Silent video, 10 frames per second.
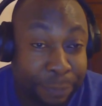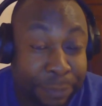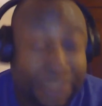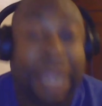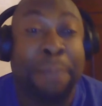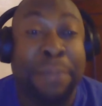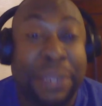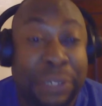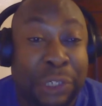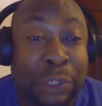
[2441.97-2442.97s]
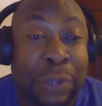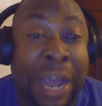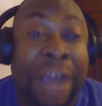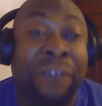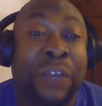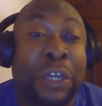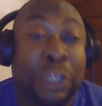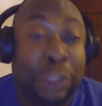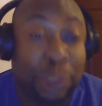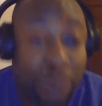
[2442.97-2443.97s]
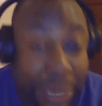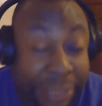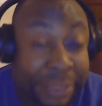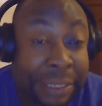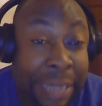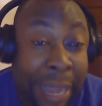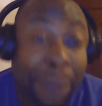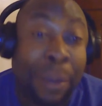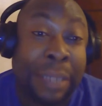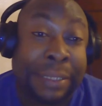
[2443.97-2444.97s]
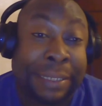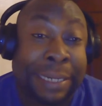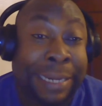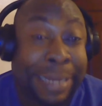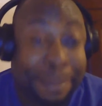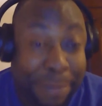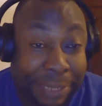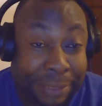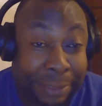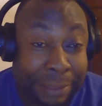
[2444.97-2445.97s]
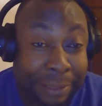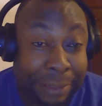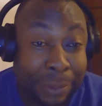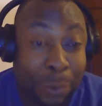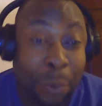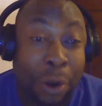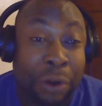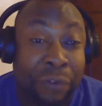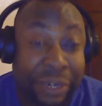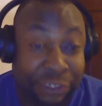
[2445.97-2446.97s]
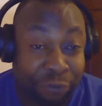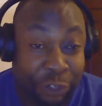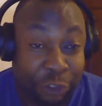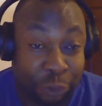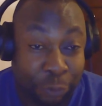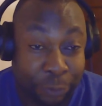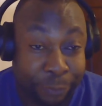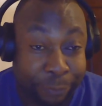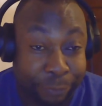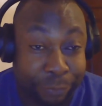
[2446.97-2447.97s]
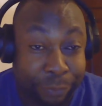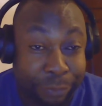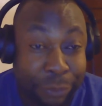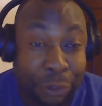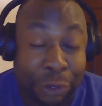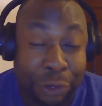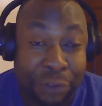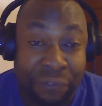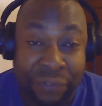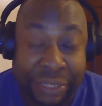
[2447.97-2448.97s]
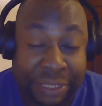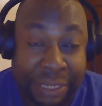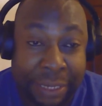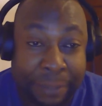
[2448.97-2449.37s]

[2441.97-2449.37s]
That means you have 20 hours limits work restriction on your visa.